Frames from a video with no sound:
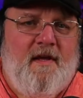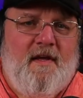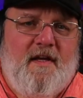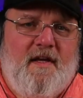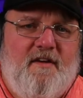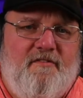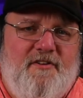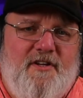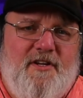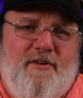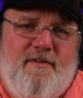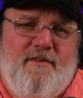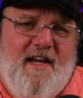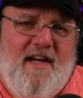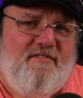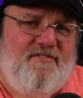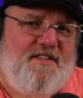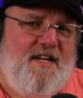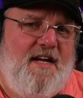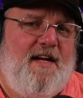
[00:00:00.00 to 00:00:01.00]
if you don't
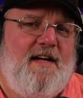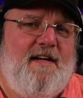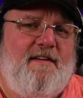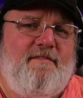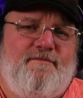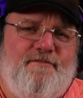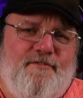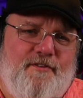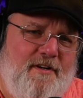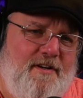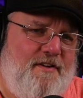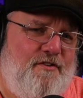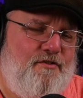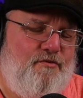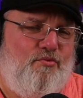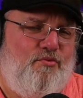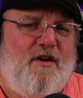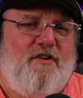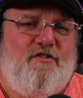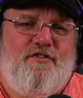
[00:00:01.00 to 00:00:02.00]
have time for
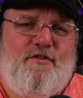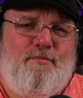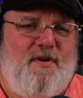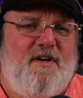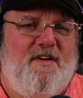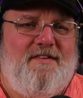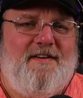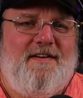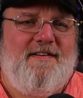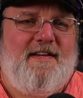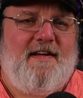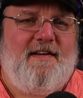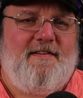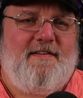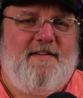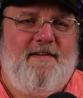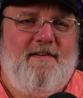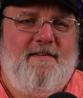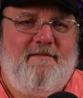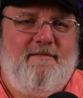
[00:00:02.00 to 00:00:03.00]
his rushed
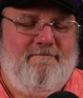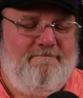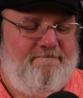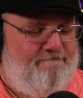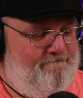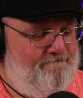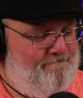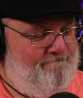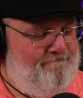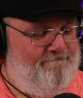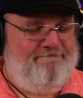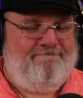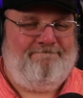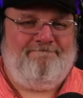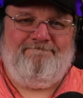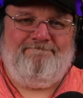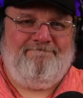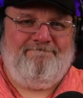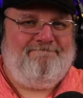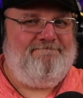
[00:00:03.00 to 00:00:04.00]
presentation,
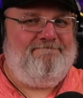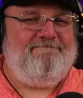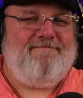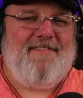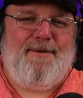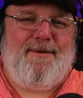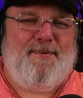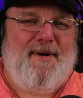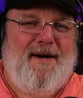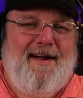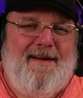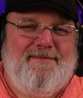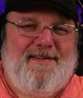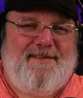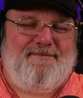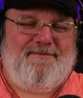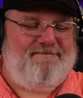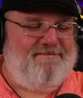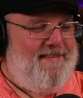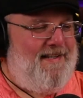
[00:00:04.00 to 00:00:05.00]
no
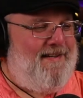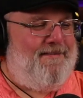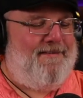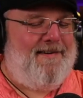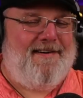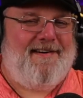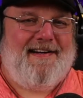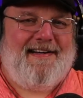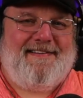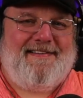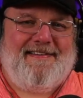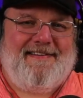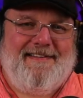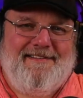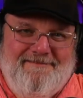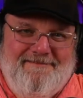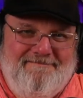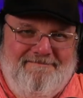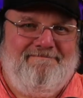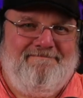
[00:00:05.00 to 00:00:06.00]
problem. No worries.
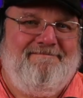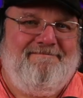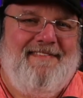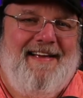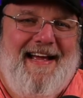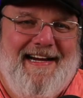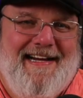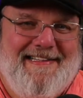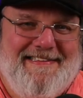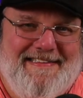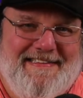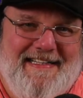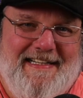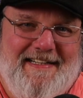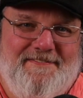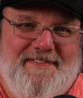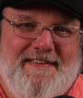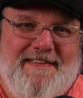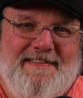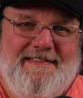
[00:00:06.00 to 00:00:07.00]
I got you
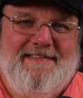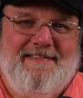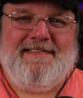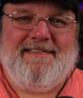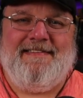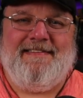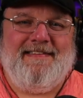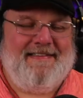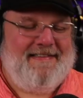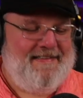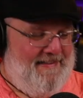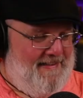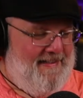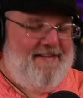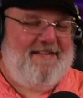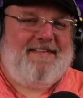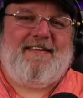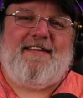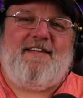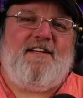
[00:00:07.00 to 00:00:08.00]
covered.
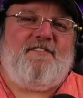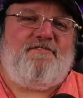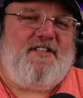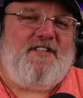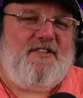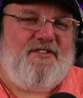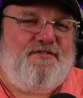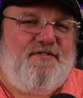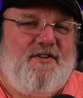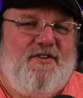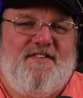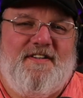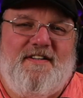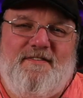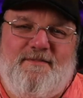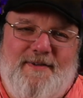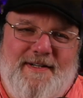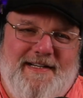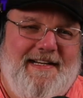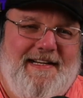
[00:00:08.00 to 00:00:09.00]
Here's the Cliff Notes version
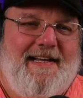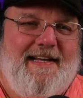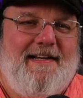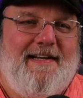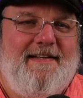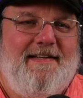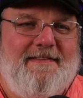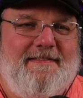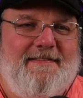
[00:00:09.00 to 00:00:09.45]
of what he did.